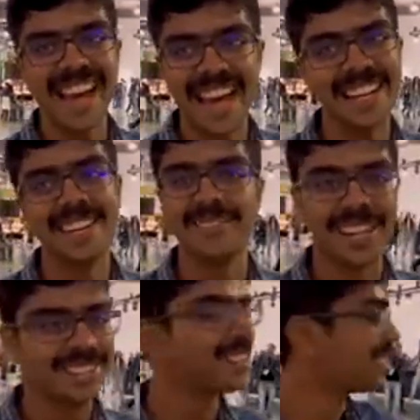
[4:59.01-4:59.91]
at an
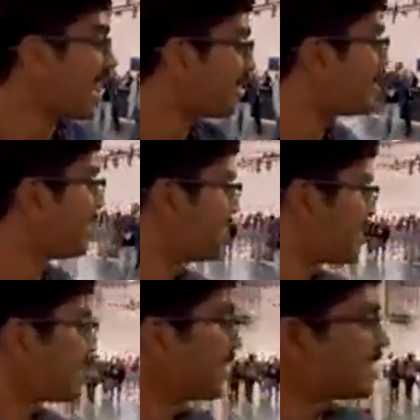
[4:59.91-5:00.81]
event. So that was
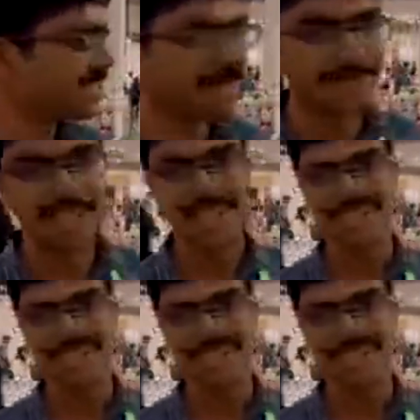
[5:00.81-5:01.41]
something